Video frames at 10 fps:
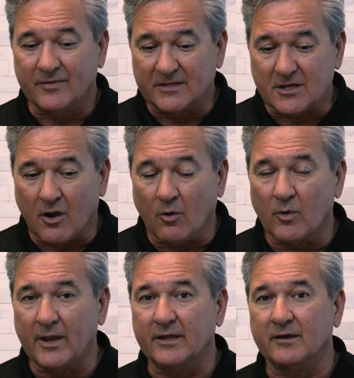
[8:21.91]
that's
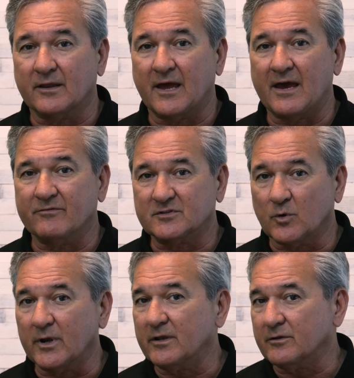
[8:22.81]
already going to have a
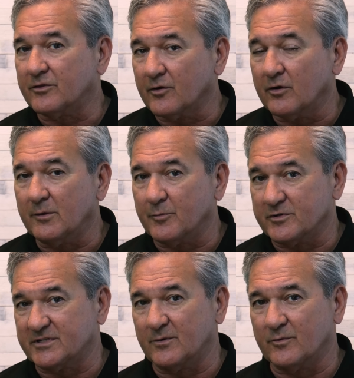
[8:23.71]
20 to
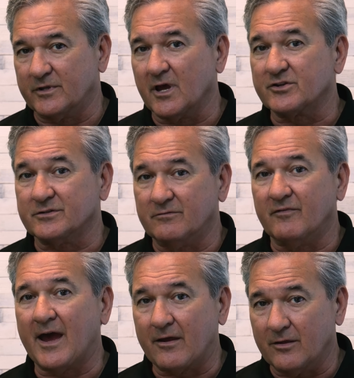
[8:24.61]
30% reduction in
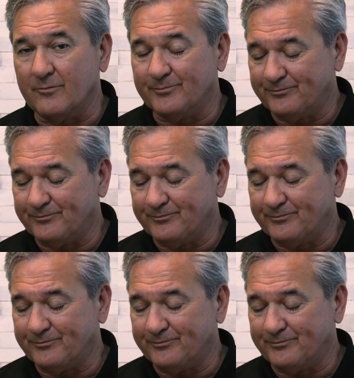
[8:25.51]
value.